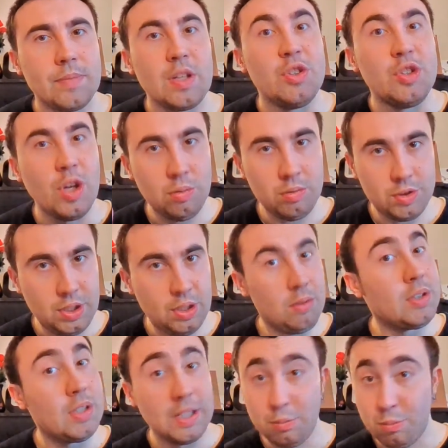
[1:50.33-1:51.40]
Don't use
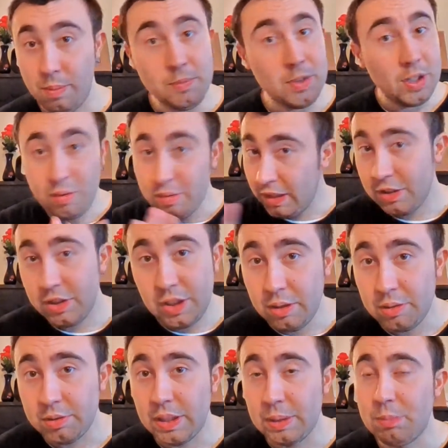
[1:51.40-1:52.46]
anyone. You don't need to
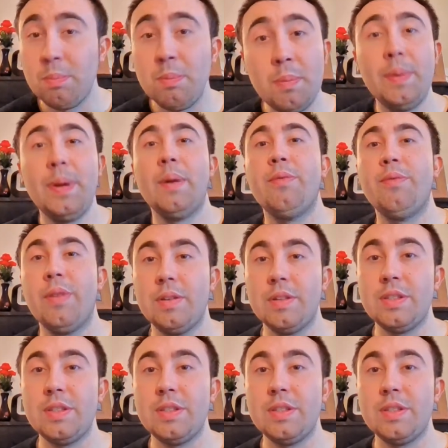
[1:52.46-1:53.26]
use anyone, but be upfront.